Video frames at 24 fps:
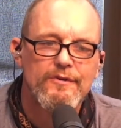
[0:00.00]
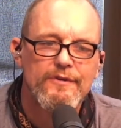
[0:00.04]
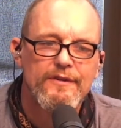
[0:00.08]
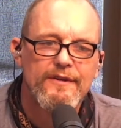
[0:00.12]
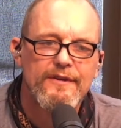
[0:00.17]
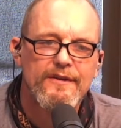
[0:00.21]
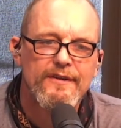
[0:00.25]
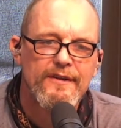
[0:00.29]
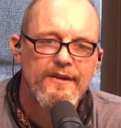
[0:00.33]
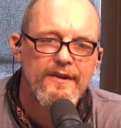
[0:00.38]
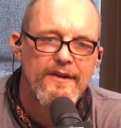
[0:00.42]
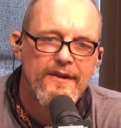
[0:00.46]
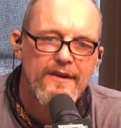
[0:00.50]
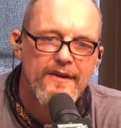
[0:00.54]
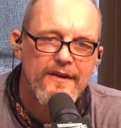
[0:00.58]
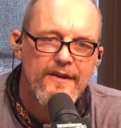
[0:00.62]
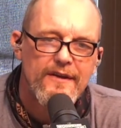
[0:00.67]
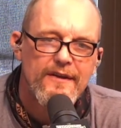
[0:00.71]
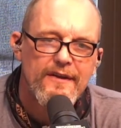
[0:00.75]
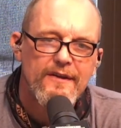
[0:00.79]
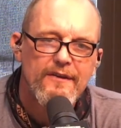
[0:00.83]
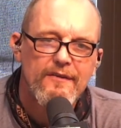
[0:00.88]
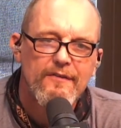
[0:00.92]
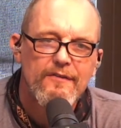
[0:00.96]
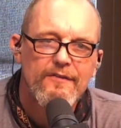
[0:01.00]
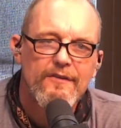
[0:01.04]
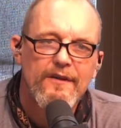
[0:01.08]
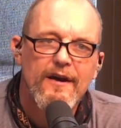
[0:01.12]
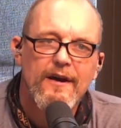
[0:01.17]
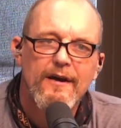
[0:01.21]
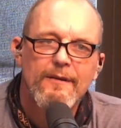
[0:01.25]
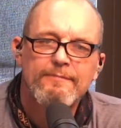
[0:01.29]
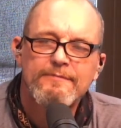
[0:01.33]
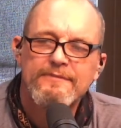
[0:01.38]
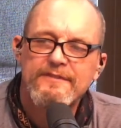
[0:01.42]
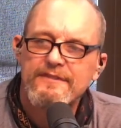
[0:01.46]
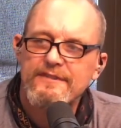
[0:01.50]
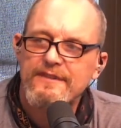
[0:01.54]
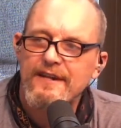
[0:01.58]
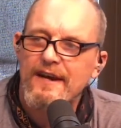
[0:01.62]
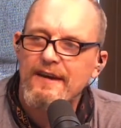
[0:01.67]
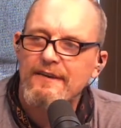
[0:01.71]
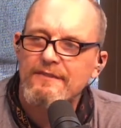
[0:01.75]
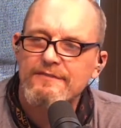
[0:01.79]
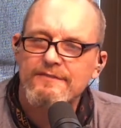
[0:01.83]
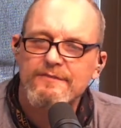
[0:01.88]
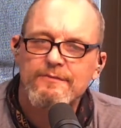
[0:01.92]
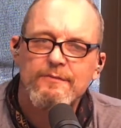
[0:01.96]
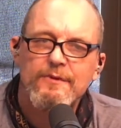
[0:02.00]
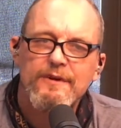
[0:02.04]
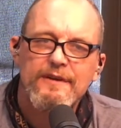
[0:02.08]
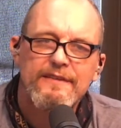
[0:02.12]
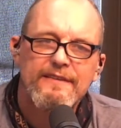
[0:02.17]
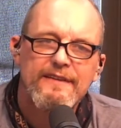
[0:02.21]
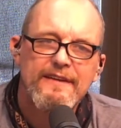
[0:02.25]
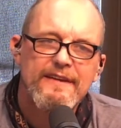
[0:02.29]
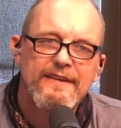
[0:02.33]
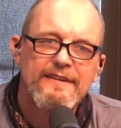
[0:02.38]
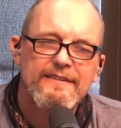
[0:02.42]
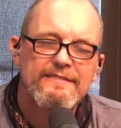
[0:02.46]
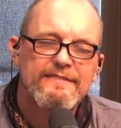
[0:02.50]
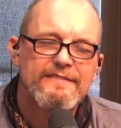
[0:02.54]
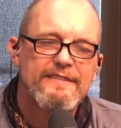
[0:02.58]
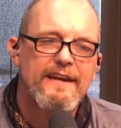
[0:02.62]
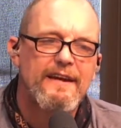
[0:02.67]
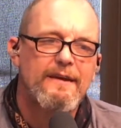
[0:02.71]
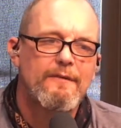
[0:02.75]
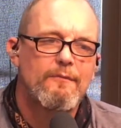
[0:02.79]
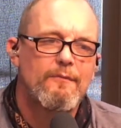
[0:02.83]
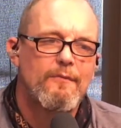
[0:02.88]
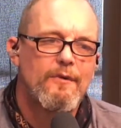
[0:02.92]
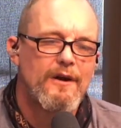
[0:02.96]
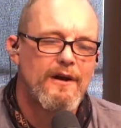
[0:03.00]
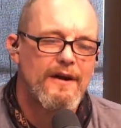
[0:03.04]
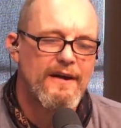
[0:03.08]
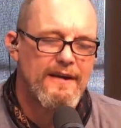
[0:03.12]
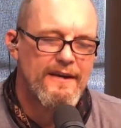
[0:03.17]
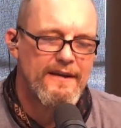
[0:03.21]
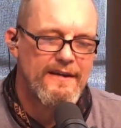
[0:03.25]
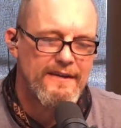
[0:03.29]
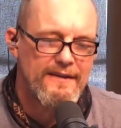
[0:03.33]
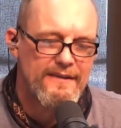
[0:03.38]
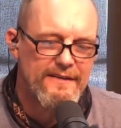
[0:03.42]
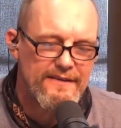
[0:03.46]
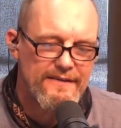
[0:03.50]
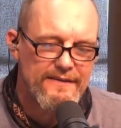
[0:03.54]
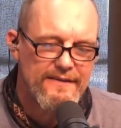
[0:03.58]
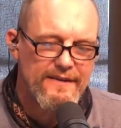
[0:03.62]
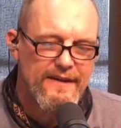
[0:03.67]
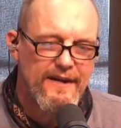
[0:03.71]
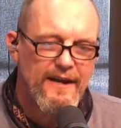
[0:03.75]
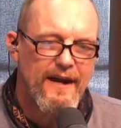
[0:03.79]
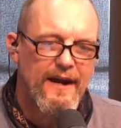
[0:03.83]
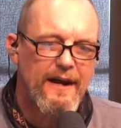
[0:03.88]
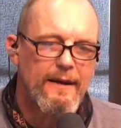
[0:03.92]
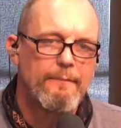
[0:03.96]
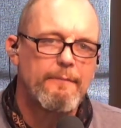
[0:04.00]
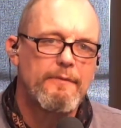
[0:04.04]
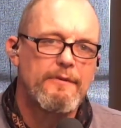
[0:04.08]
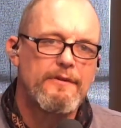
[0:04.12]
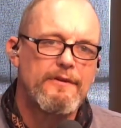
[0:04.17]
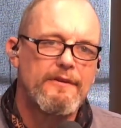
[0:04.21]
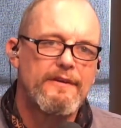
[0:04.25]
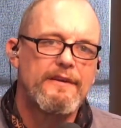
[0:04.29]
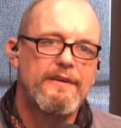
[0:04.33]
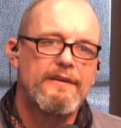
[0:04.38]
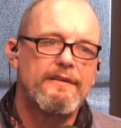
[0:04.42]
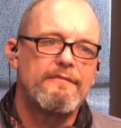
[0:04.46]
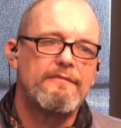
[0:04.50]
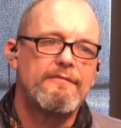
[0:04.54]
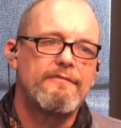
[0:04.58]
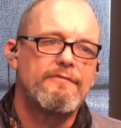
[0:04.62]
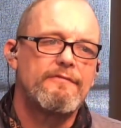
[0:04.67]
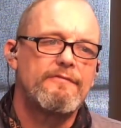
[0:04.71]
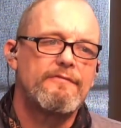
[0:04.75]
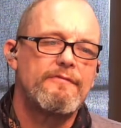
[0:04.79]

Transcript: and, you know, the ups and downs. And one thing is that why I believe